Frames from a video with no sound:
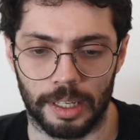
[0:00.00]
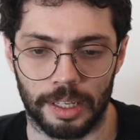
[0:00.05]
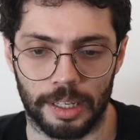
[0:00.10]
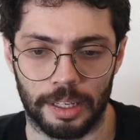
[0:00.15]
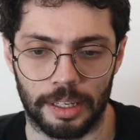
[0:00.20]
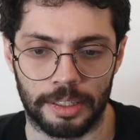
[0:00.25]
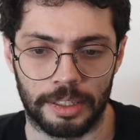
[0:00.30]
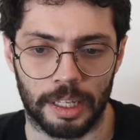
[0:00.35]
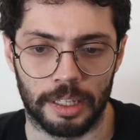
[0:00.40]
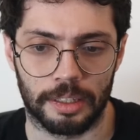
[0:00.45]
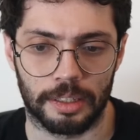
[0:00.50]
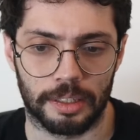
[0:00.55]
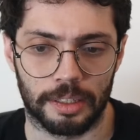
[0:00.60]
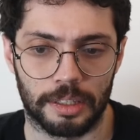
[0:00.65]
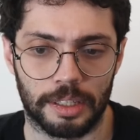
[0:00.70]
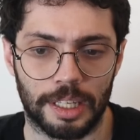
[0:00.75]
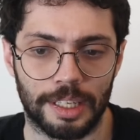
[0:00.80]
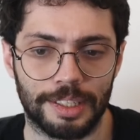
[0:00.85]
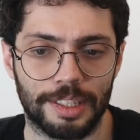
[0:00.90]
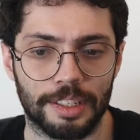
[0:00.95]

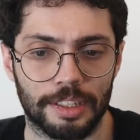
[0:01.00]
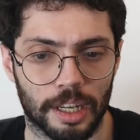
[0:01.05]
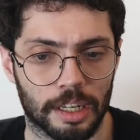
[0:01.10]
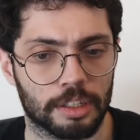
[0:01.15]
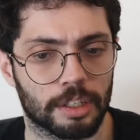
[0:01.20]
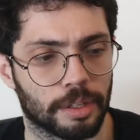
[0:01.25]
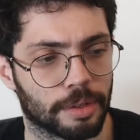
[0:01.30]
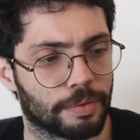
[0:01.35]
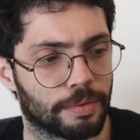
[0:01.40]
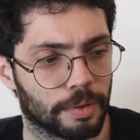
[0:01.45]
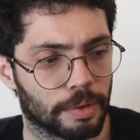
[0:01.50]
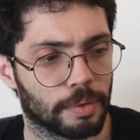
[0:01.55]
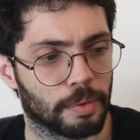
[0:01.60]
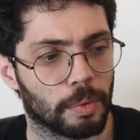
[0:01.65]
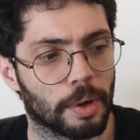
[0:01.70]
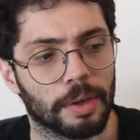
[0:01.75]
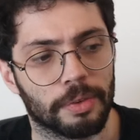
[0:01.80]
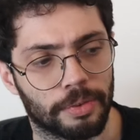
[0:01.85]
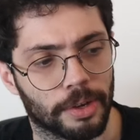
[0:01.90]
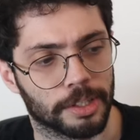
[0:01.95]
this is actually
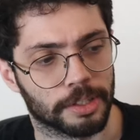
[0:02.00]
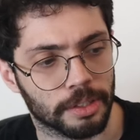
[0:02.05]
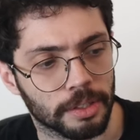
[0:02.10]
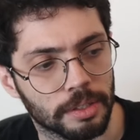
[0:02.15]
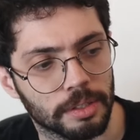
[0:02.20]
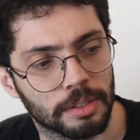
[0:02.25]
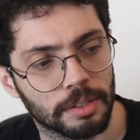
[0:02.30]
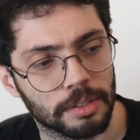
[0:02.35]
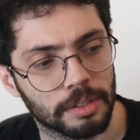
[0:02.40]
way faster.